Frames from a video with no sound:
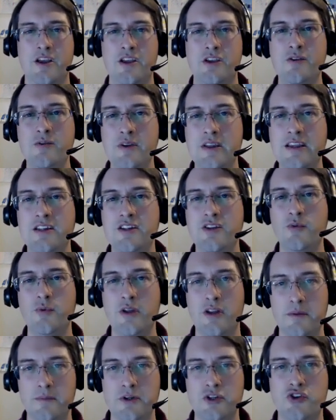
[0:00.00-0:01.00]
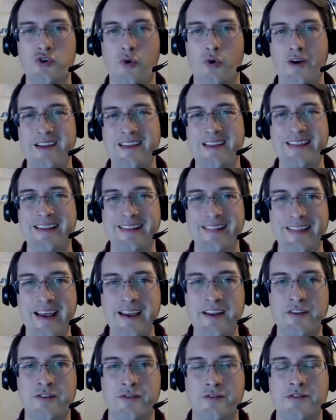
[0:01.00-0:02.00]
You need to win a majority of the
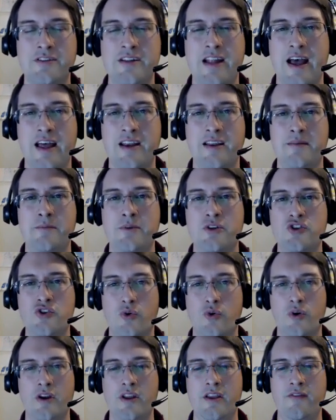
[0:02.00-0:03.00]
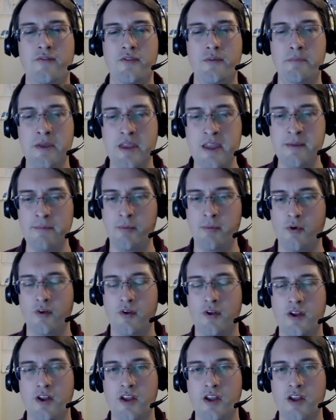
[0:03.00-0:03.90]
electors, not a majority of the people.